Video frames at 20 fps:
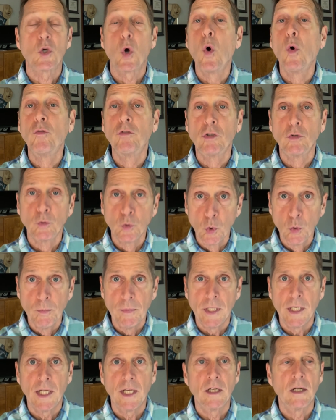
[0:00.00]

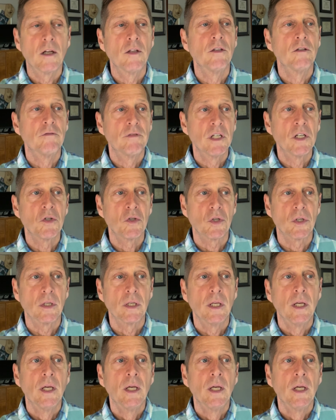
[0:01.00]
over-ruminate on the vision.